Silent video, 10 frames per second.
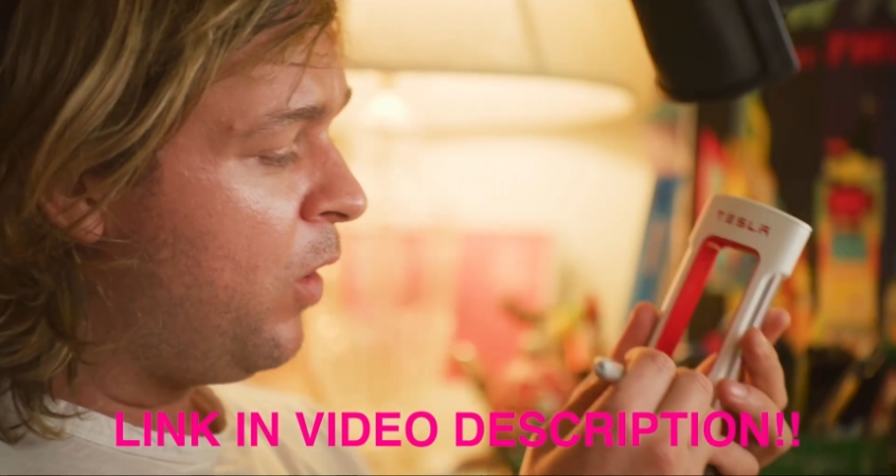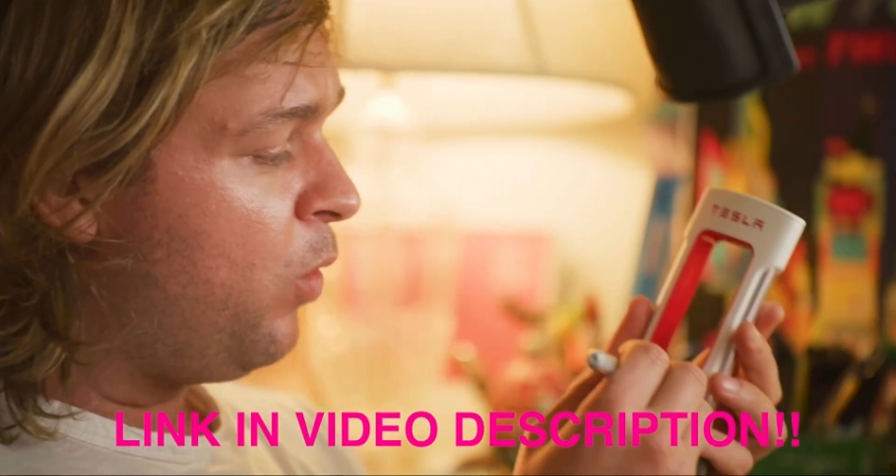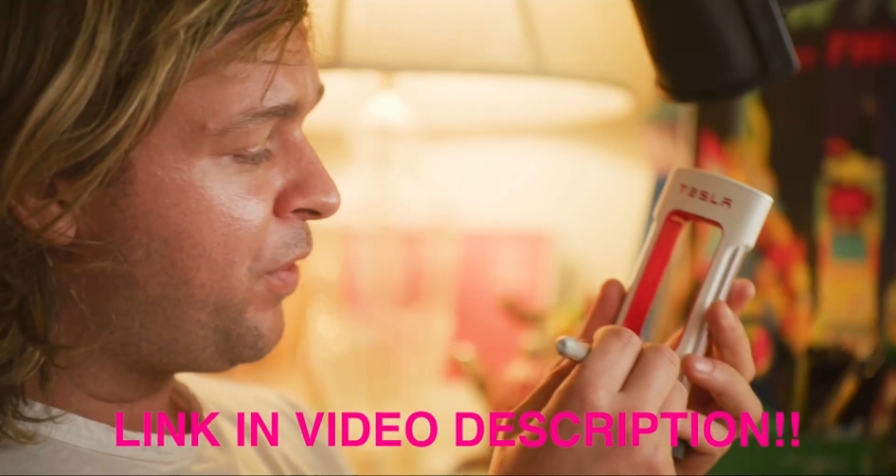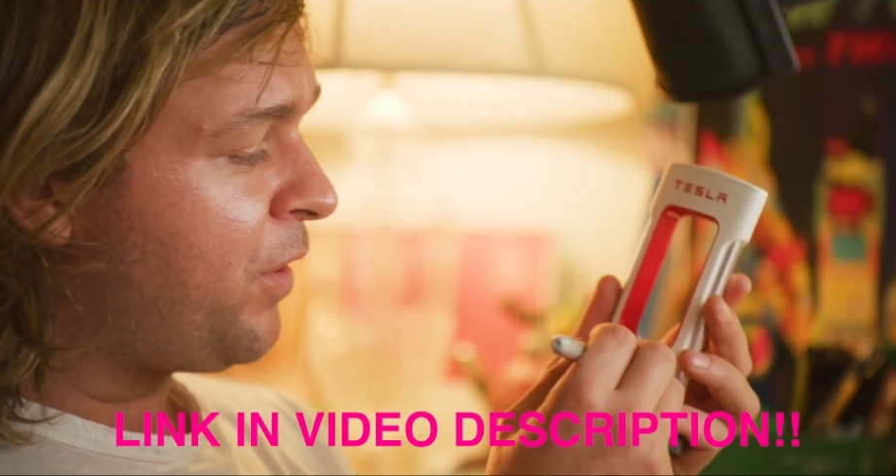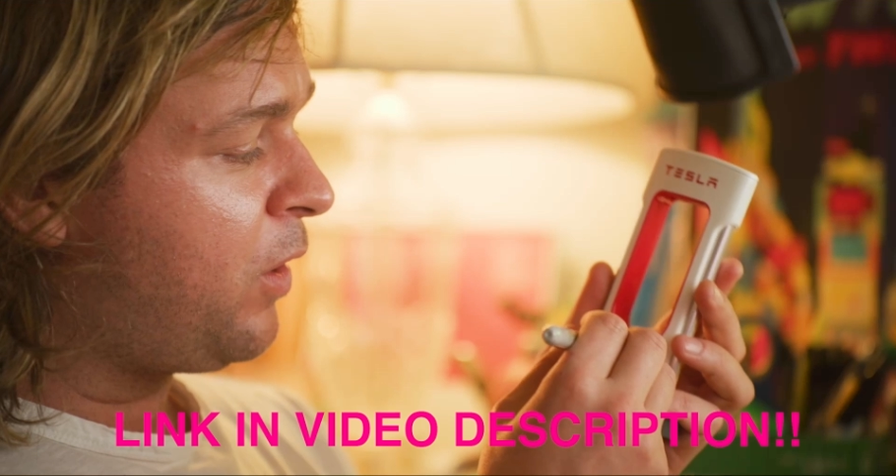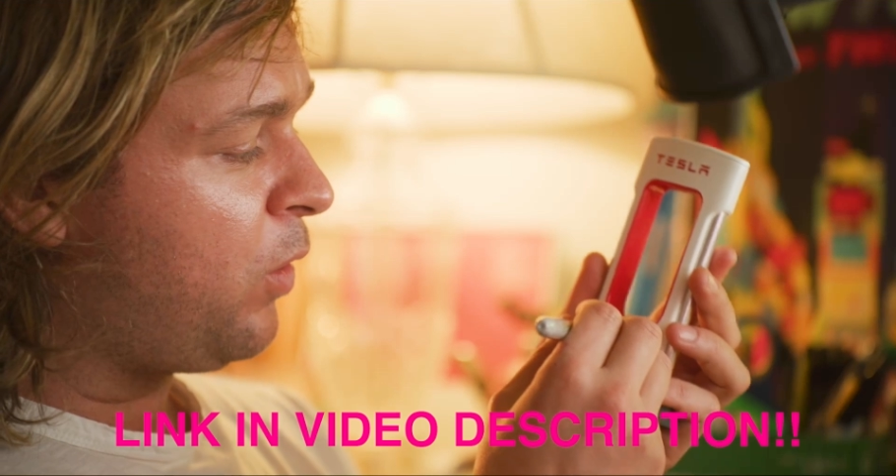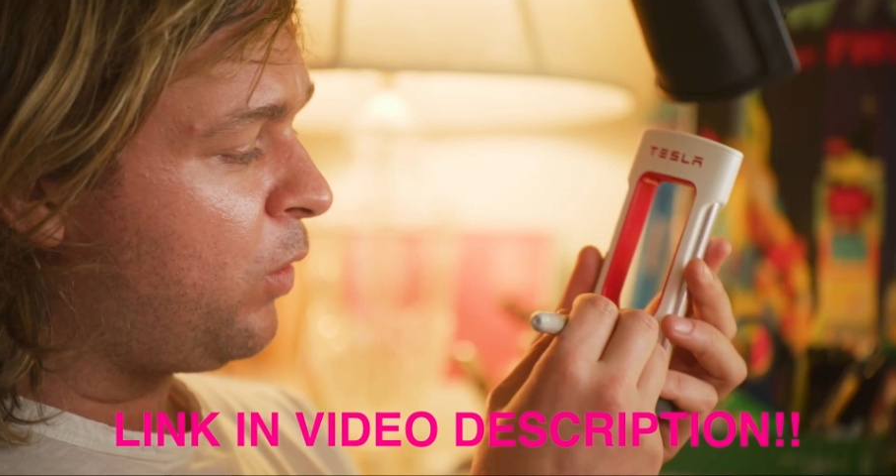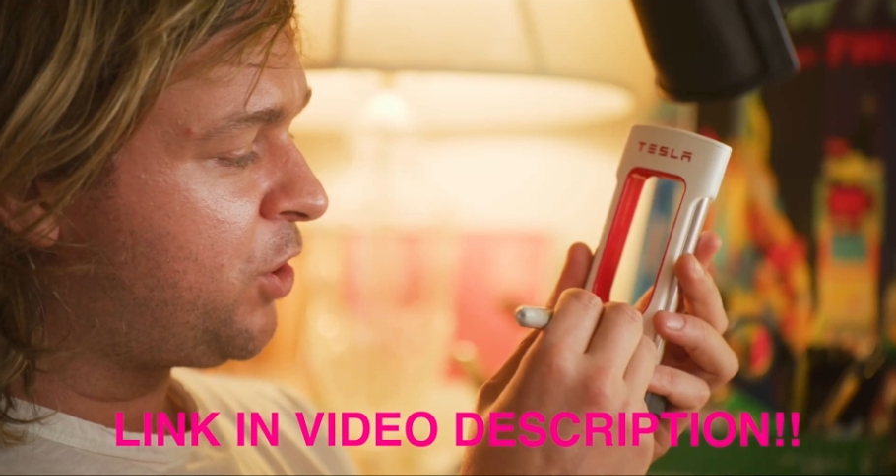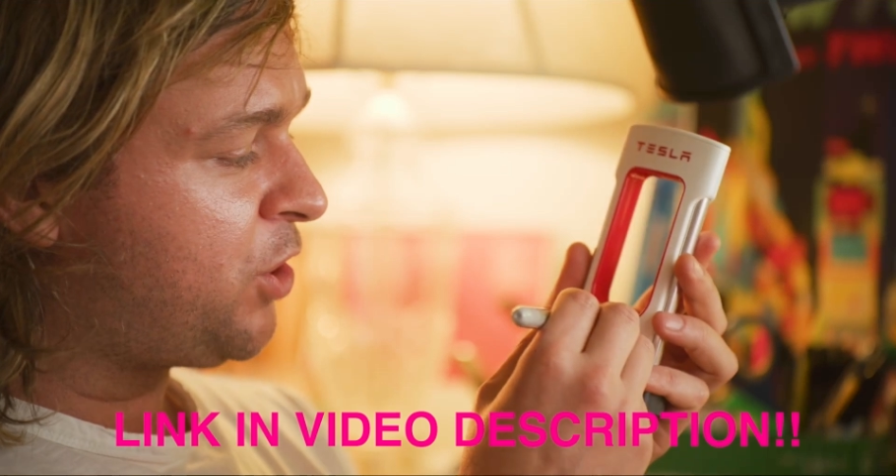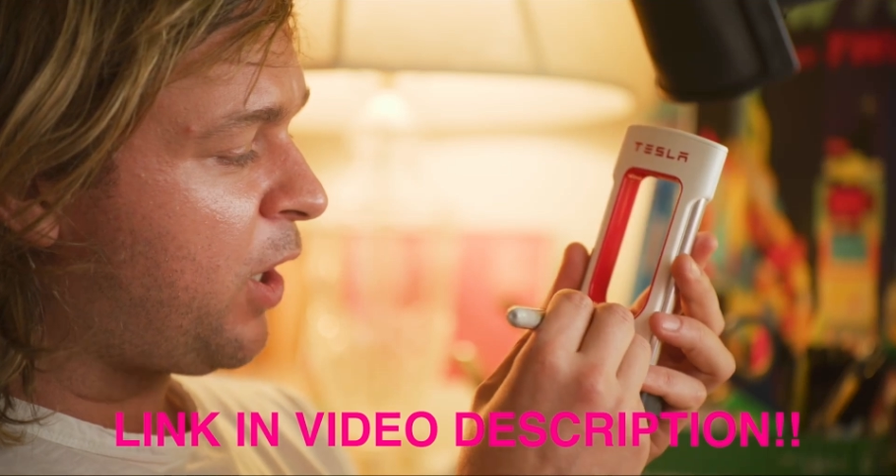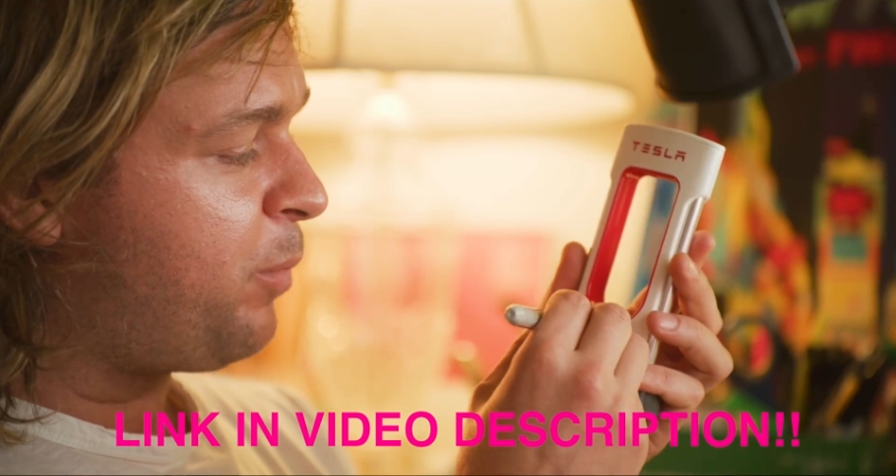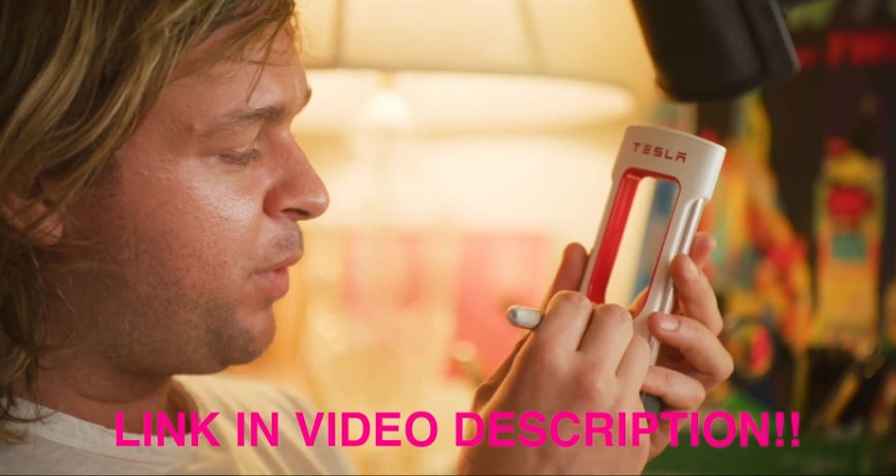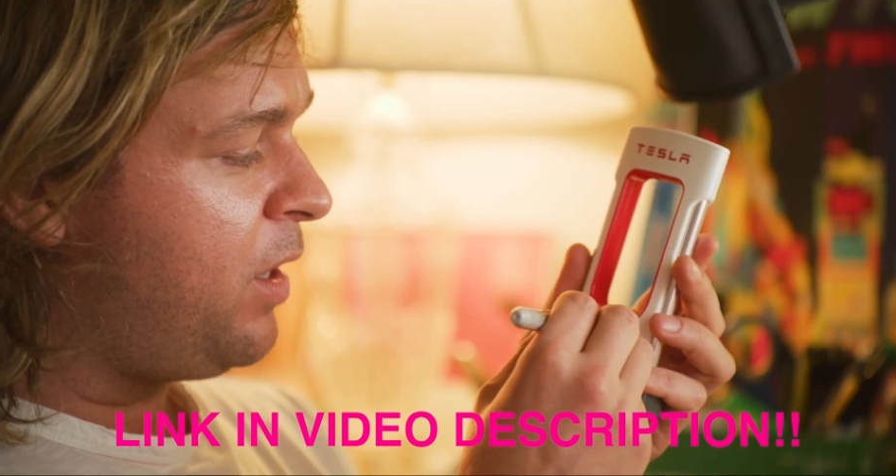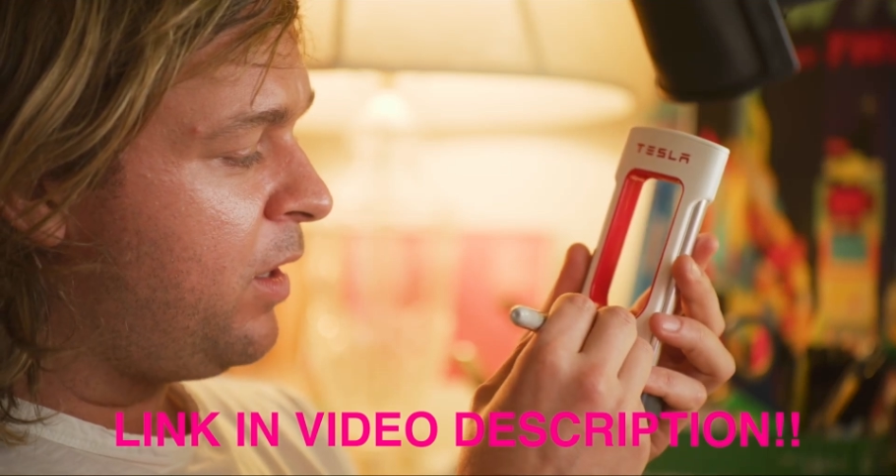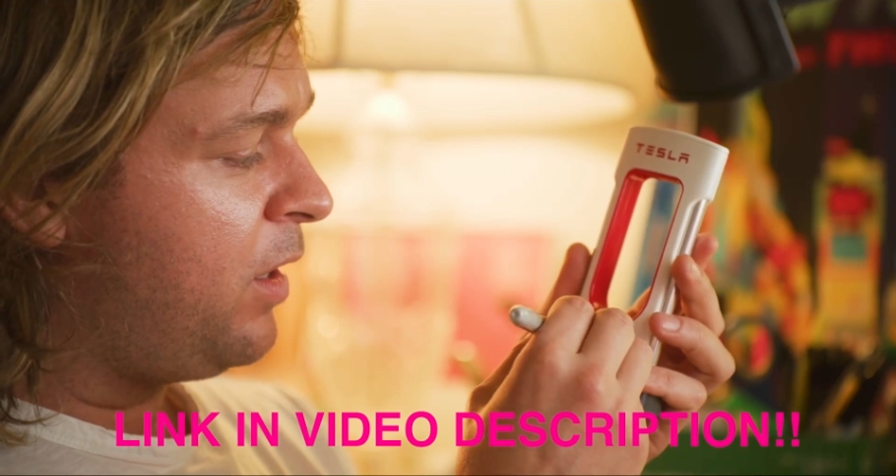with a gold
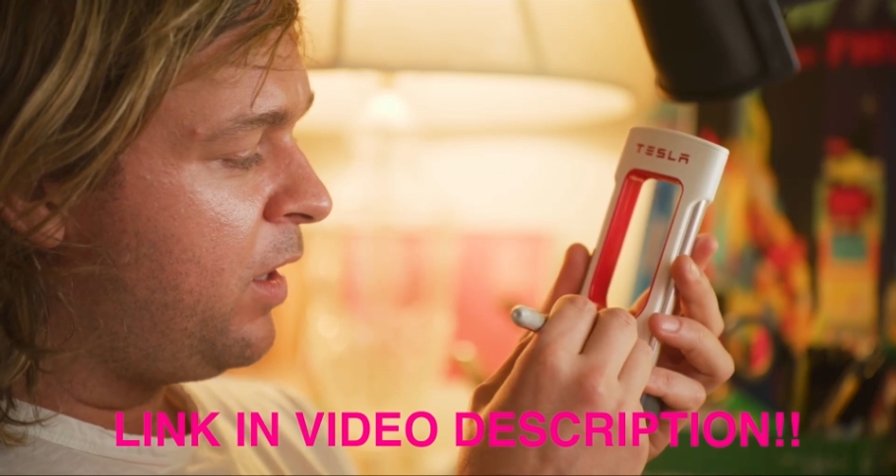Sharpie.